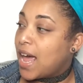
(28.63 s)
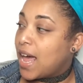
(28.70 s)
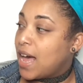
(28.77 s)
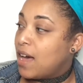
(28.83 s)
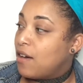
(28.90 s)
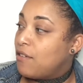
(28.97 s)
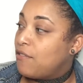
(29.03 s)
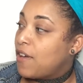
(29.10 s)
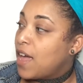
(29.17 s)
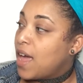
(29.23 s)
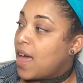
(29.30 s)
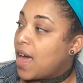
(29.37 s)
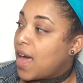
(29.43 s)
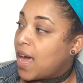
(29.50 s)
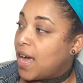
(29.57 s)
have
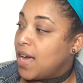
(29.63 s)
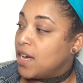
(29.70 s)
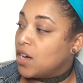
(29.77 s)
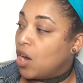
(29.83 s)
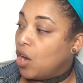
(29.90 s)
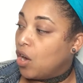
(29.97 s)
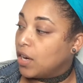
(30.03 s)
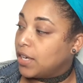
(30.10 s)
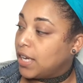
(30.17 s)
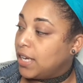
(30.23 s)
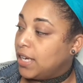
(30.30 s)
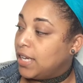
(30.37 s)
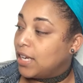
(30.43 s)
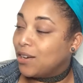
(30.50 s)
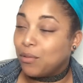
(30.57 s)
a card
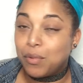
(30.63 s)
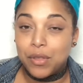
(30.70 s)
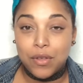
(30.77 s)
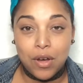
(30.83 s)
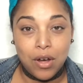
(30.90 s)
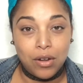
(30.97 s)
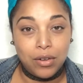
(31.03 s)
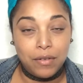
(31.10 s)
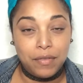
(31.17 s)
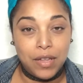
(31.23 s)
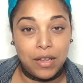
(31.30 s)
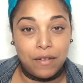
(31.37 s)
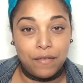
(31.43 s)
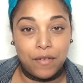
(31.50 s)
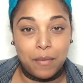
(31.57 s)
in here with all of
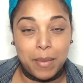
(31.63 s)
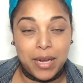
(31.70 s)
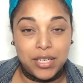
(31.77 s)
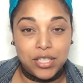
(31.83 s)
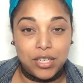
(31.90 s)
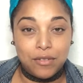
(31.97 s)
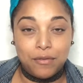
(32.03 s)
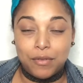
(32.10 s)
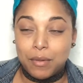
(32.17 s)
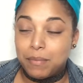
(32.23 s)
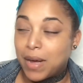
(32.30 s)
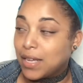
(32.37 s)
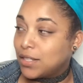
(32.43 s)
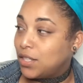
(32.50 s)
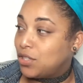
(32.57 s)
the information
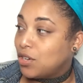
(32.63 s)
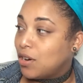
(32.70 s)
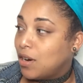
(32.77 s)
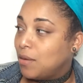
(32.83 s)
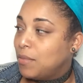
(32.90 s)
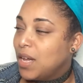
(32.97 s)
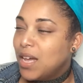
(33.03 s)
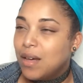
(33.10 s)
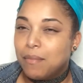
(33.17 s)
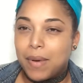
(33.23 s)
from BoxyCharm.